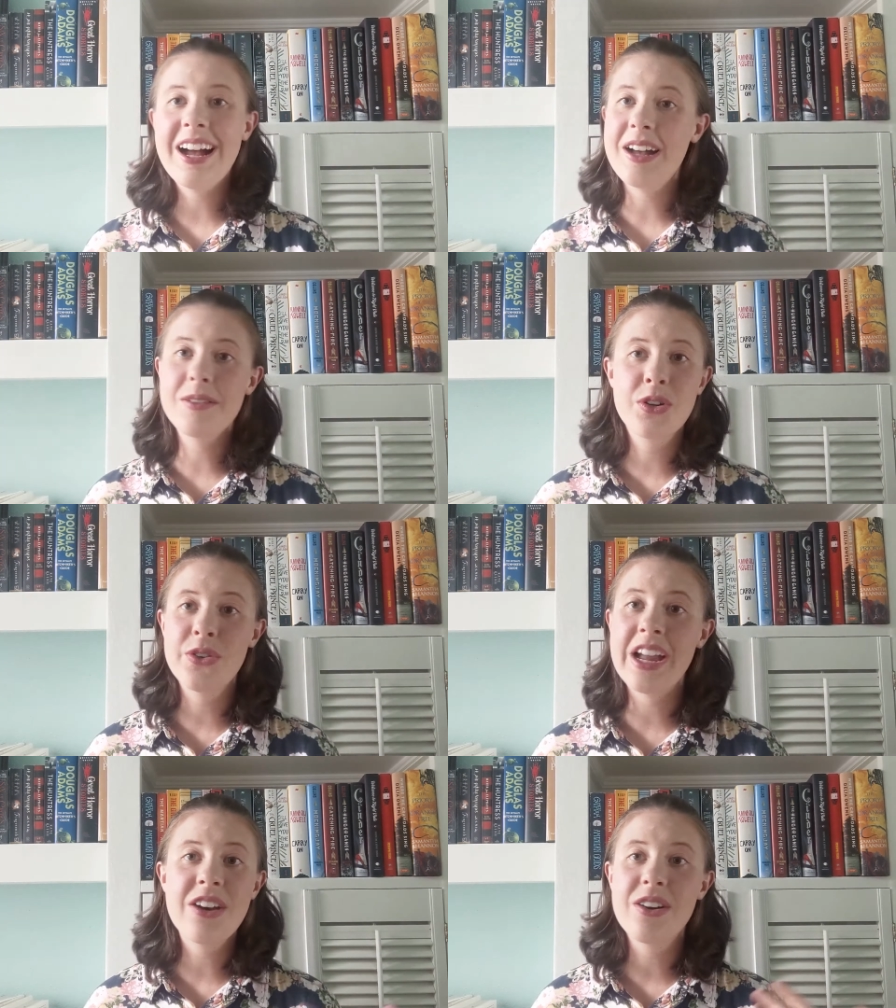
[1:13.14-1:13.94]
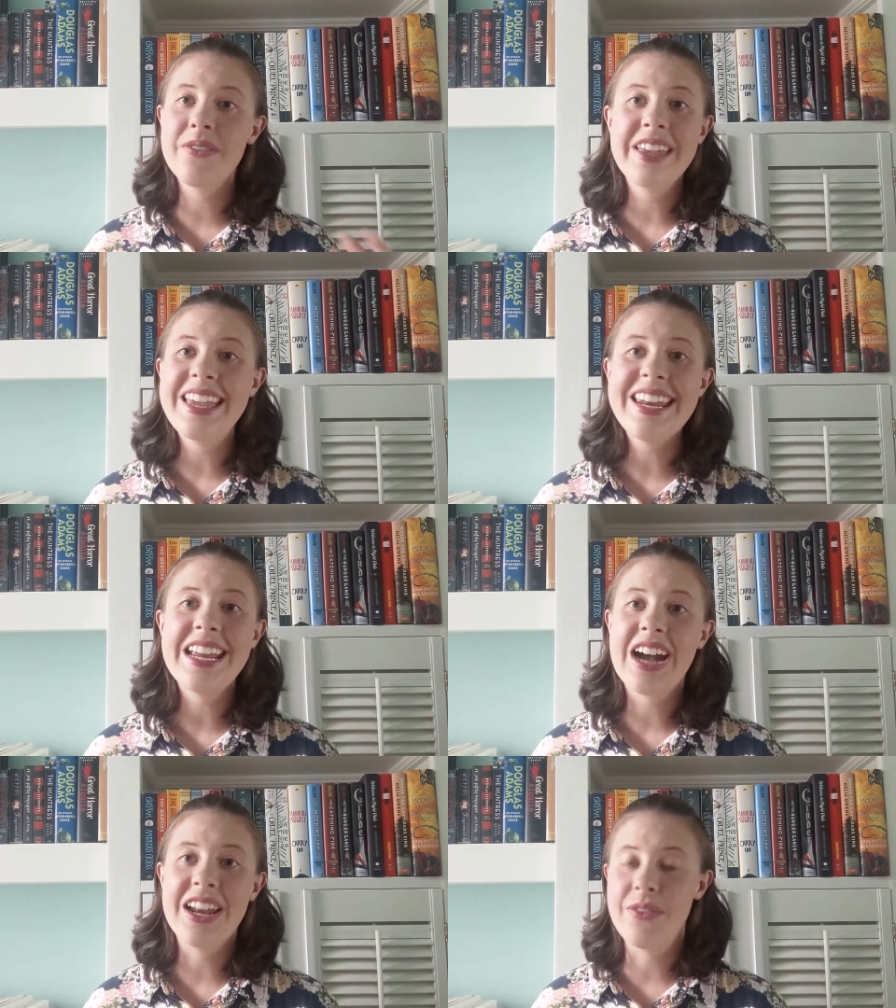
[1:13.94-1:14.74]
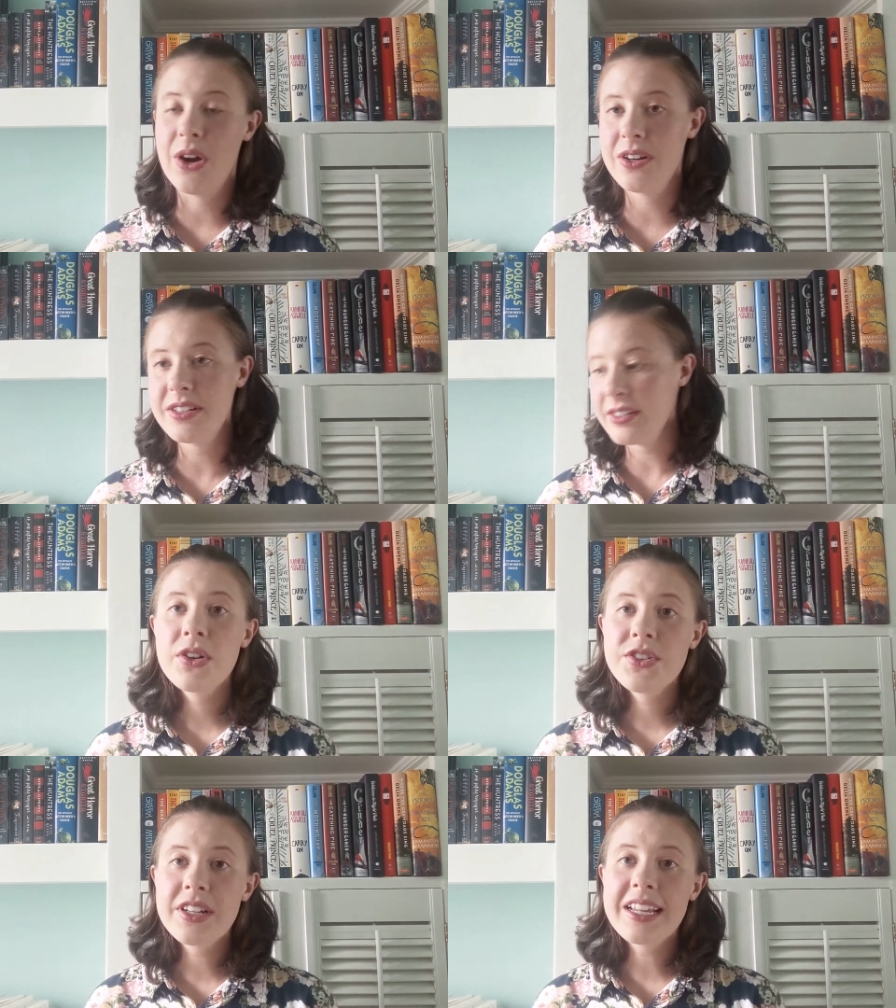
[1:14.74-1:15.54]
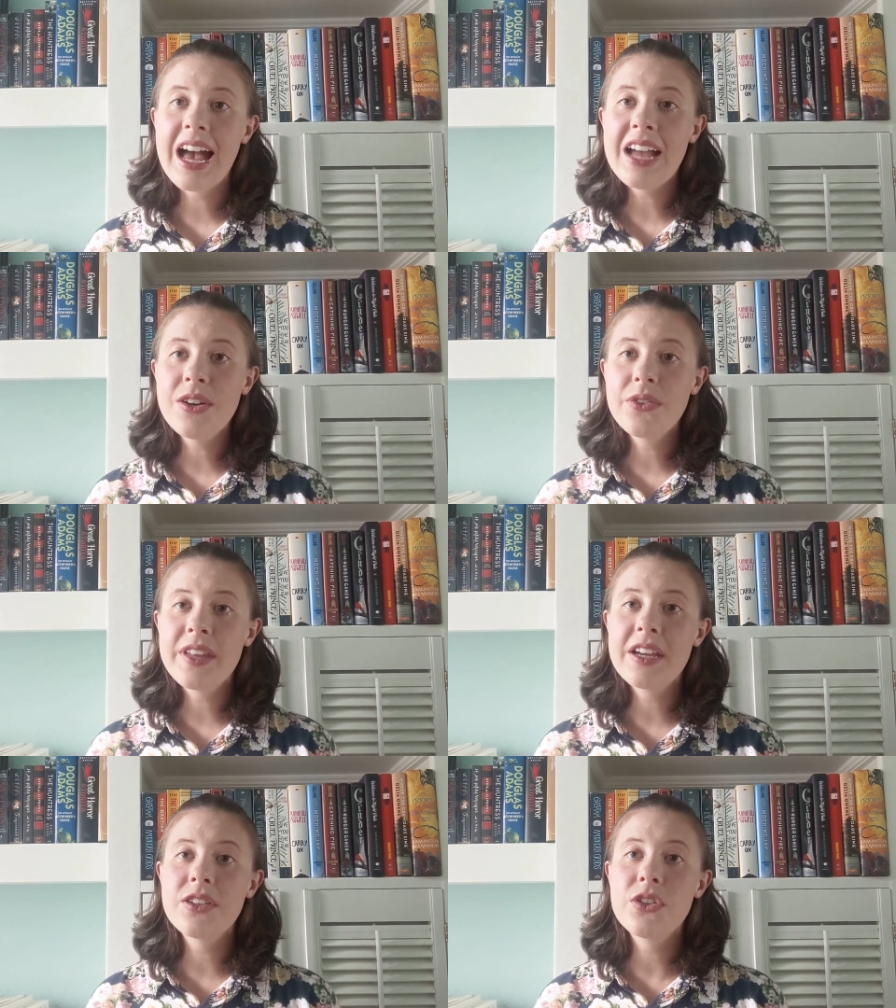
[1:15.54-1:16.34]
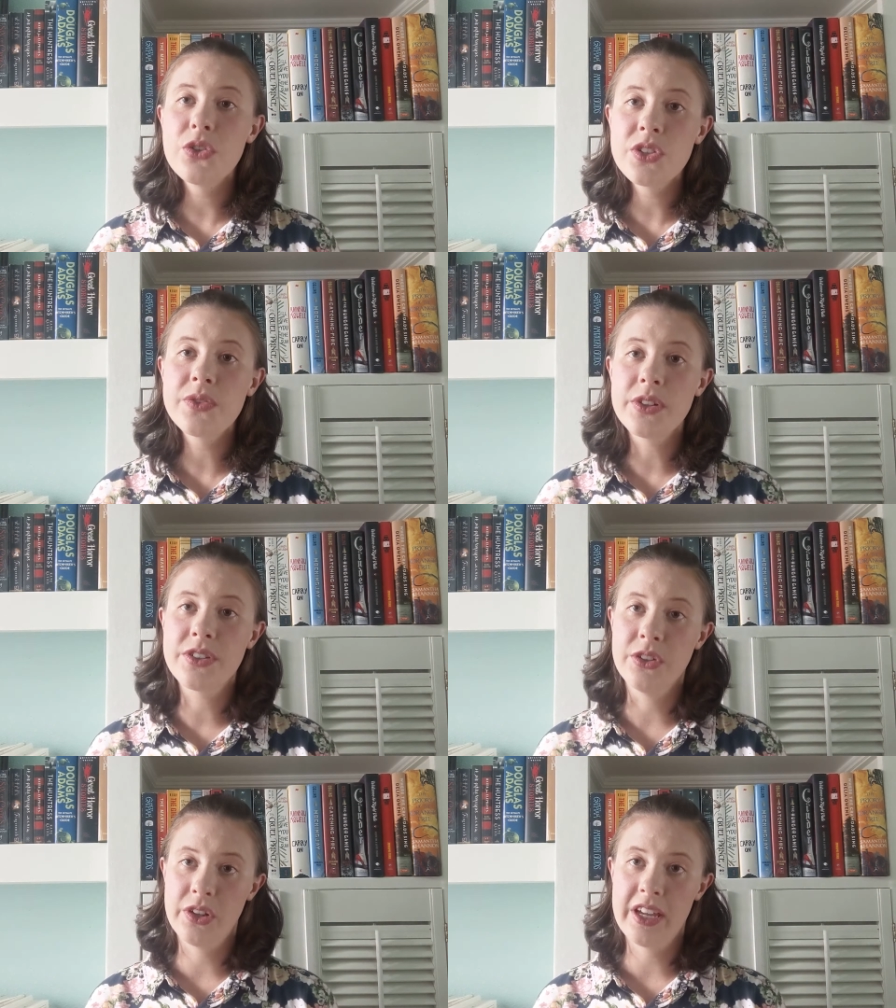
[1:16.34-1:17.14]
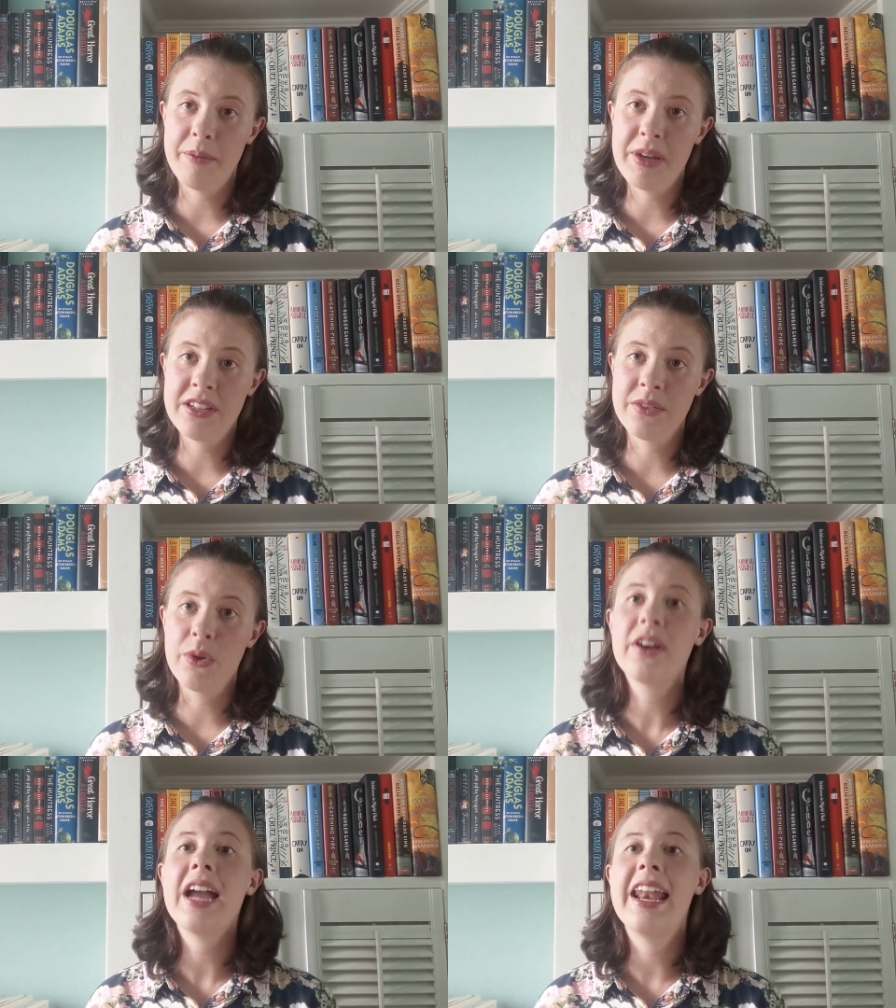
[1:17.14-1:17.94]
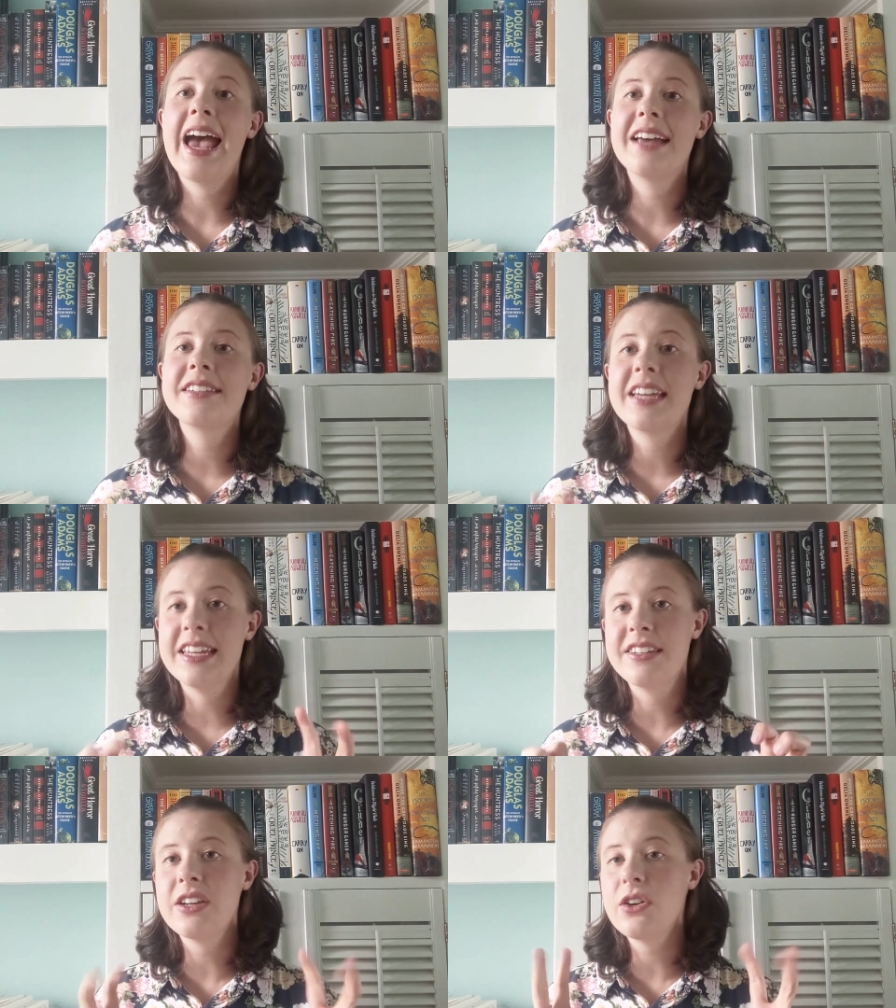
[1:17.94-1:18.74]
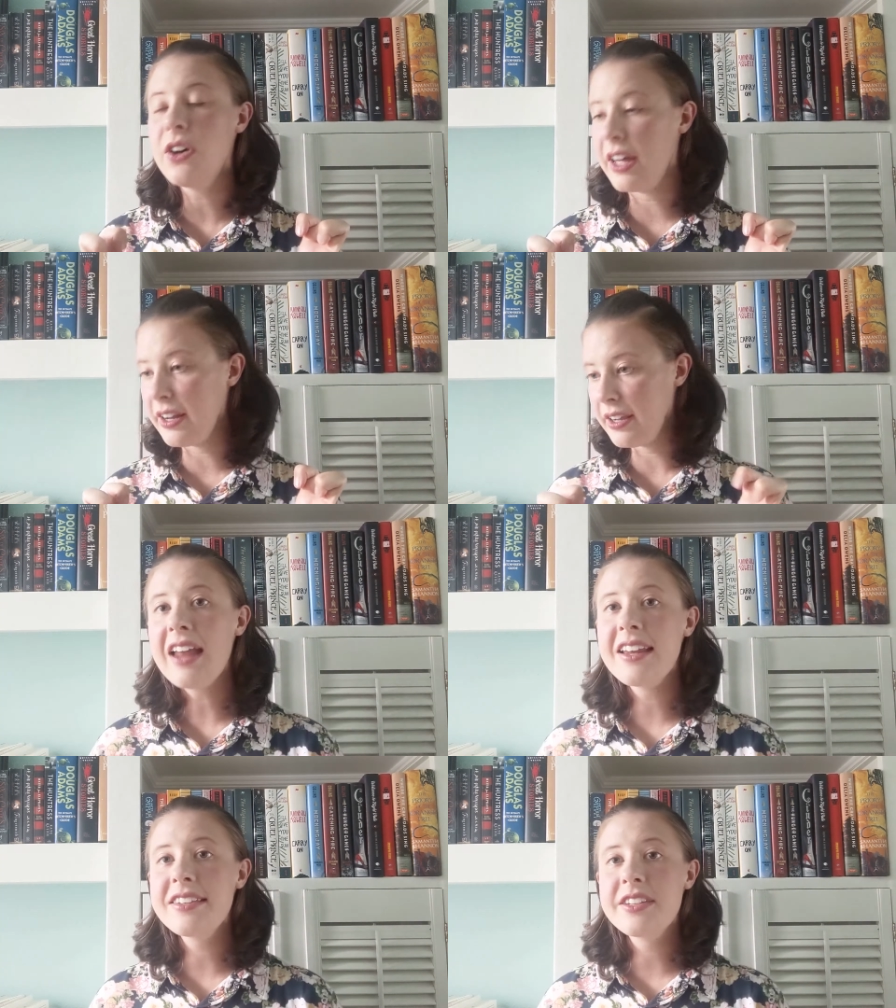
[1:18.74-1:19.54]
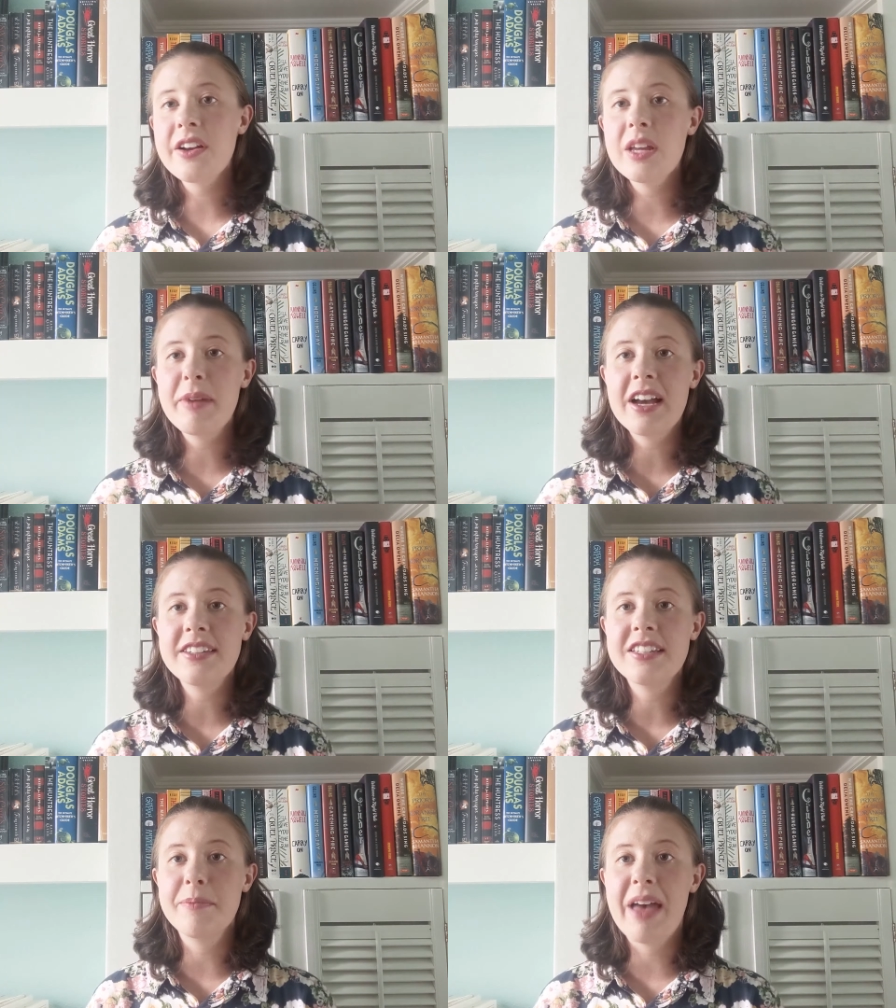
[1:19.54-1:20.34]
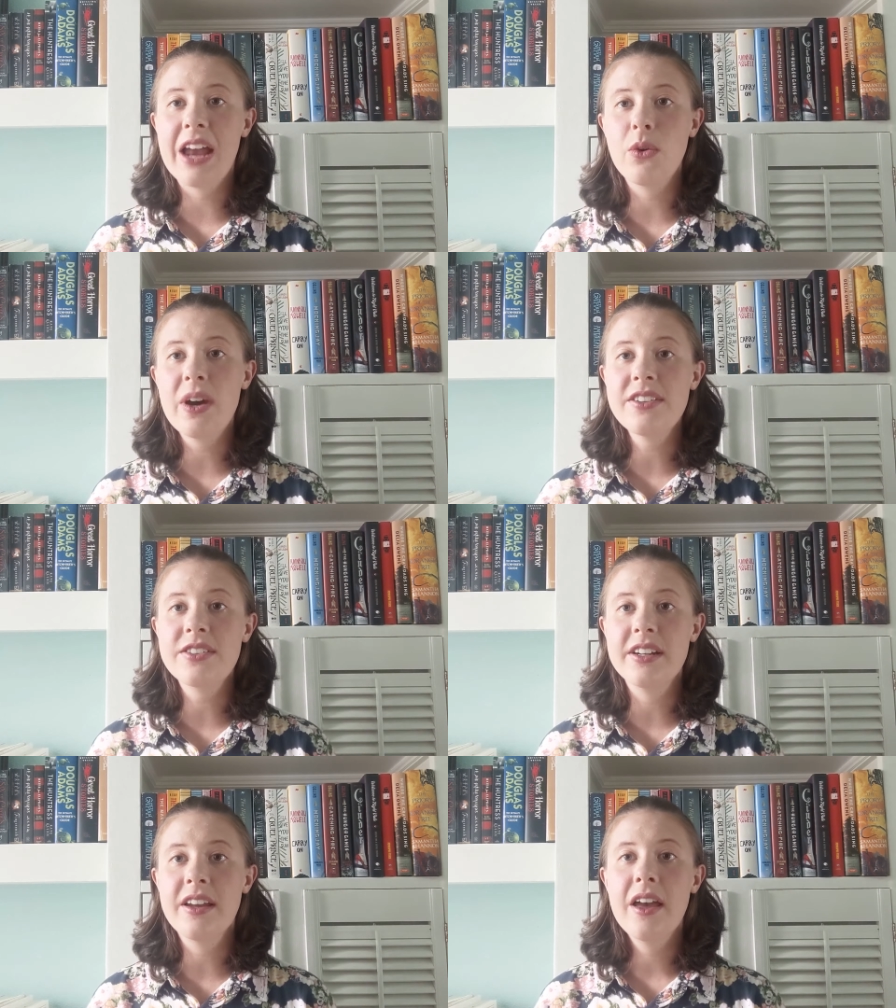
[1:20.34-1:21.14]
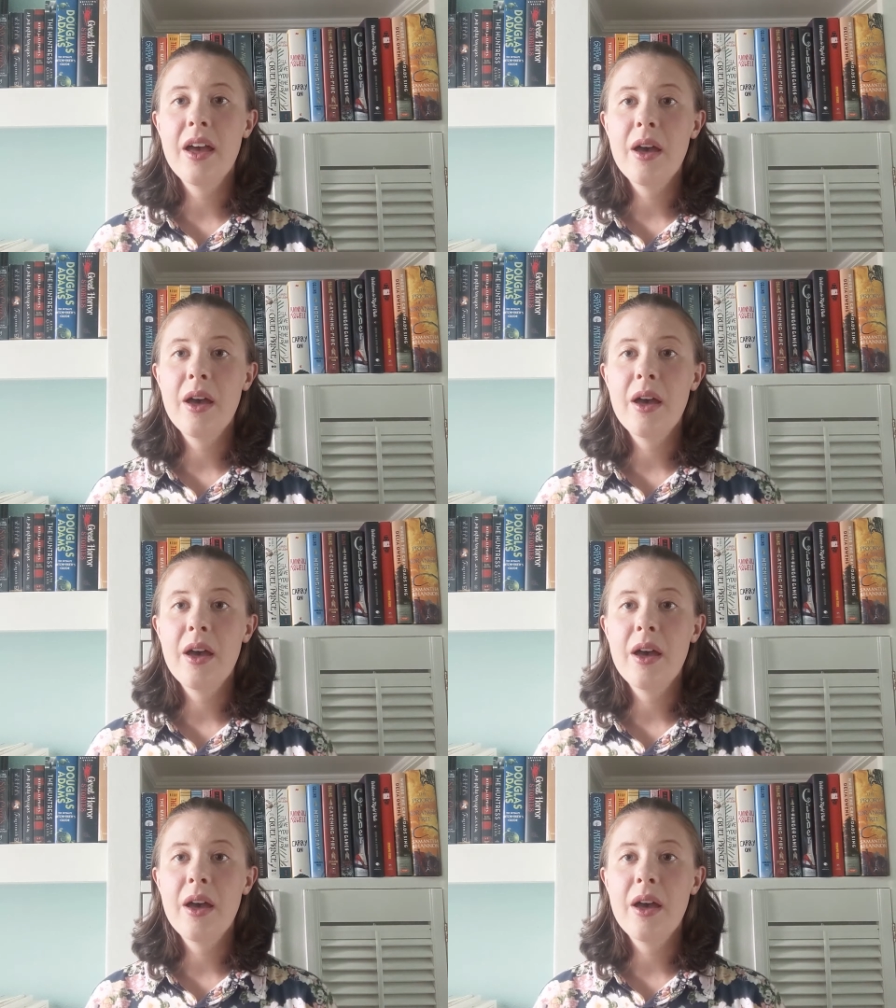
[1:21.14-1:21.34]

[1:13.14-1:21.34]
a creator of any kind of art. Personally, I don't think it's useful to look at a piece of work and ask, is it good? Not necessarily because it's a bad question,